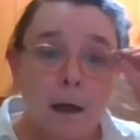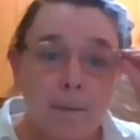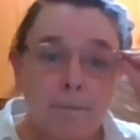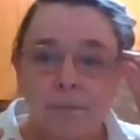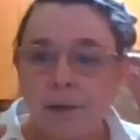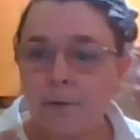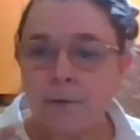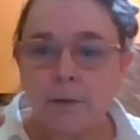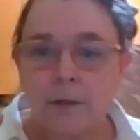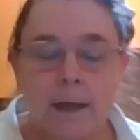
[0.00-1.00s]
Um,
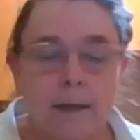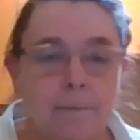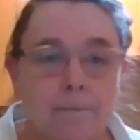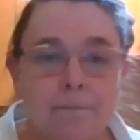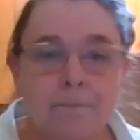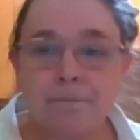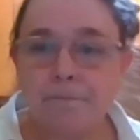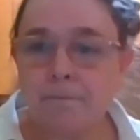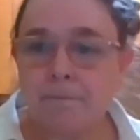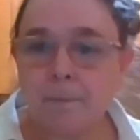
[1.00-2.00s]
there's a,
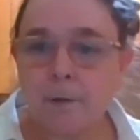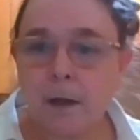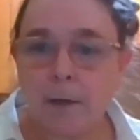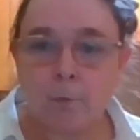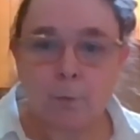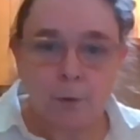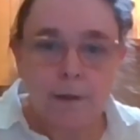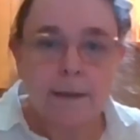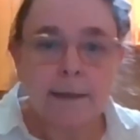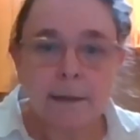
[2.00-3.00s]
I will put
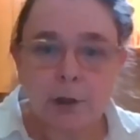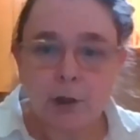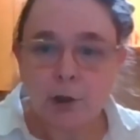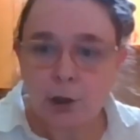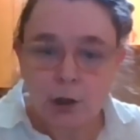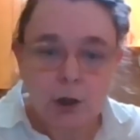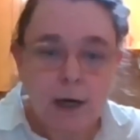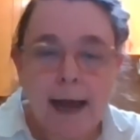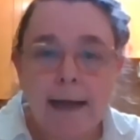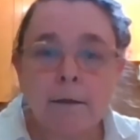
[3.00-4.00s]
it in the
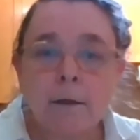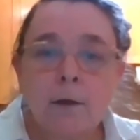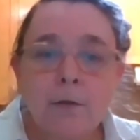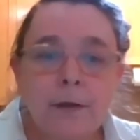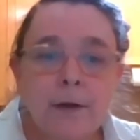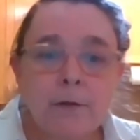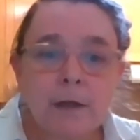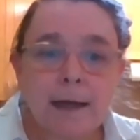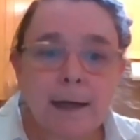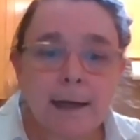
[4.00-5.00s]
chat. There's
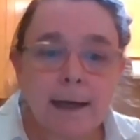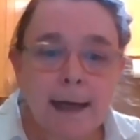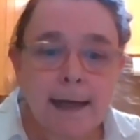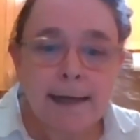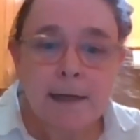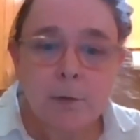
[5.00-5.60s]
a guy